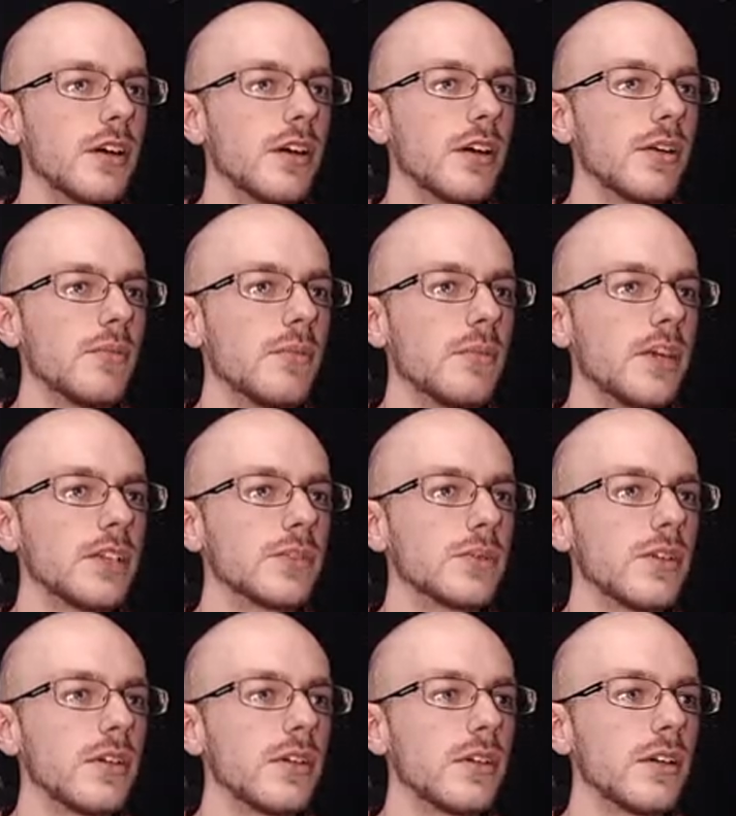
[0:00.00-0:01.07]
Uh, we may as
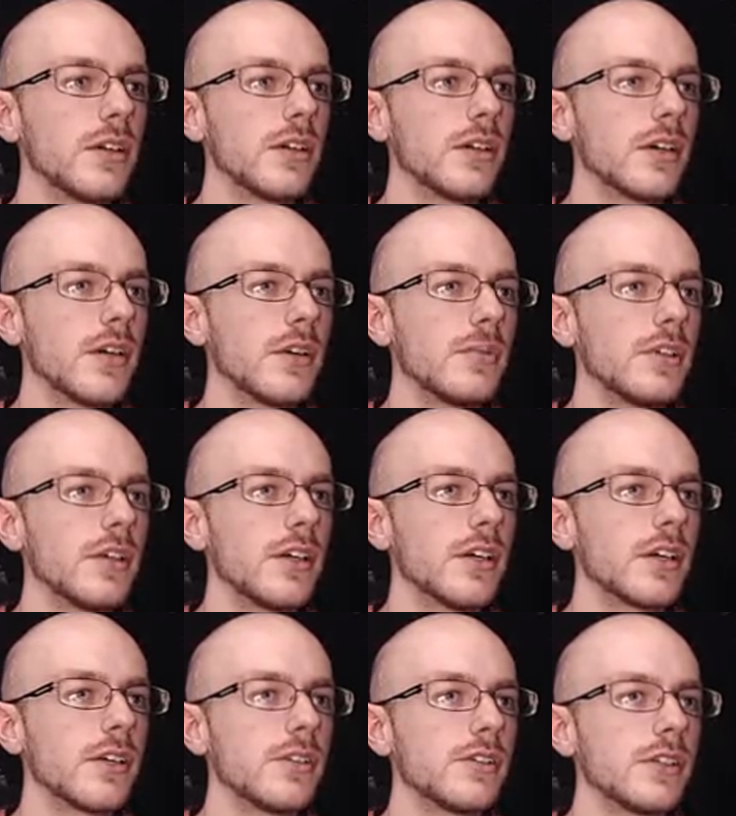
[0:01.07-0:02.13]
well, uh, I mean,
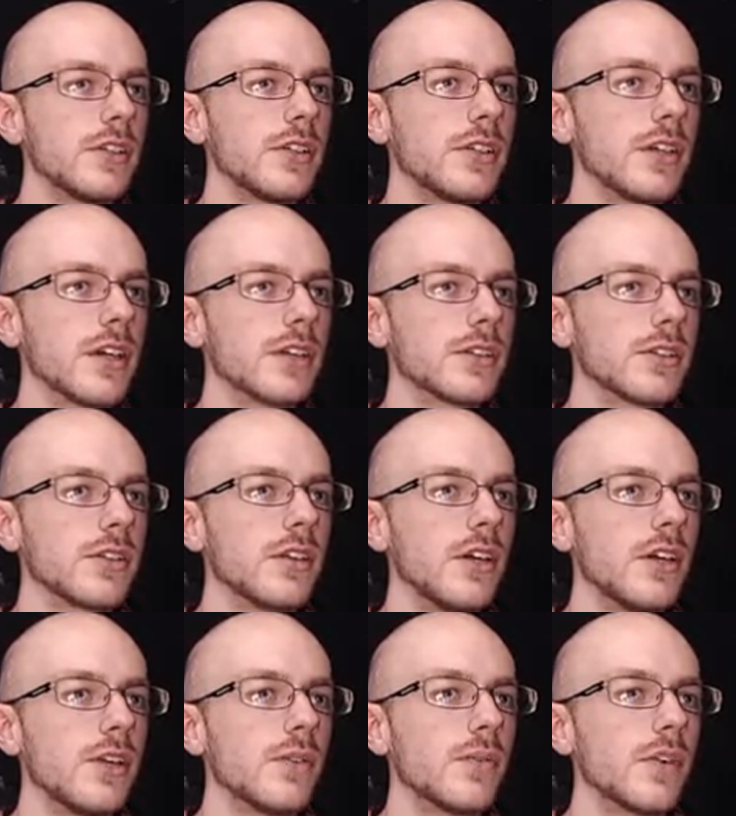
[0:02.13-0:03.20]
like, here's the deal, actually.
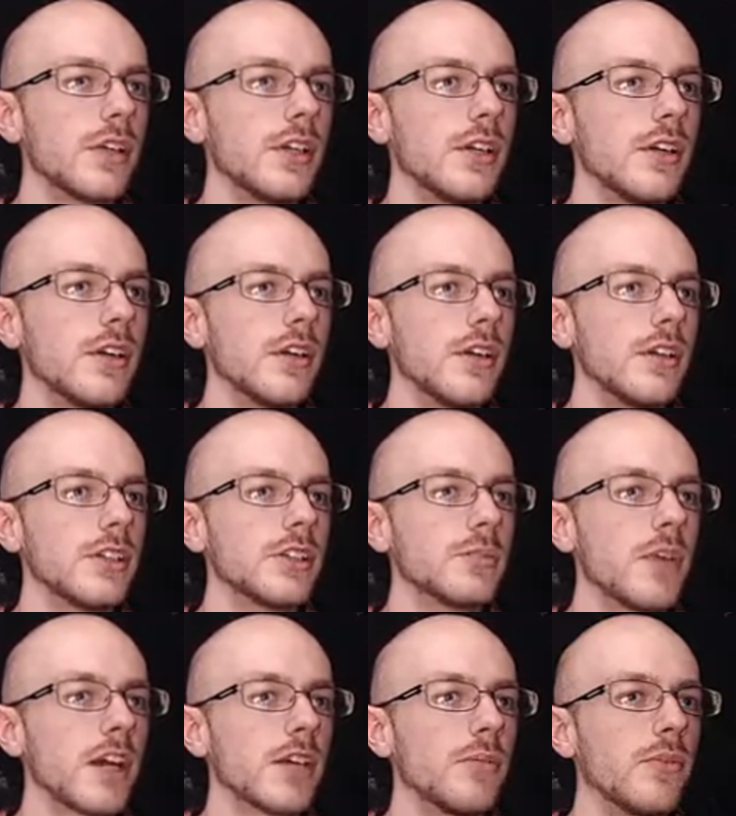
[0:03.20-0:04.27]
Run here,
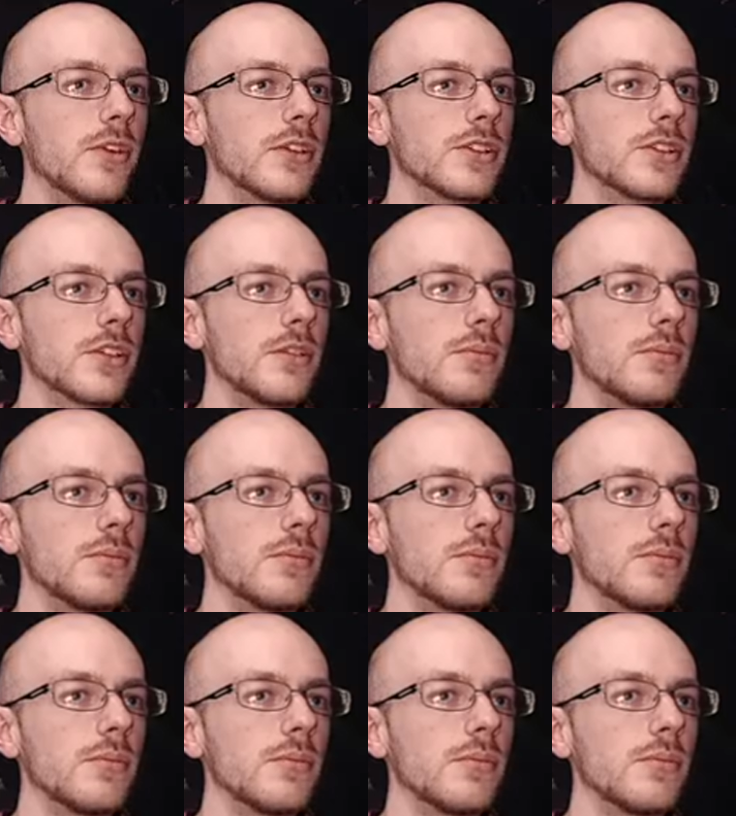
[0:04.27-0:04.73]
smack him once.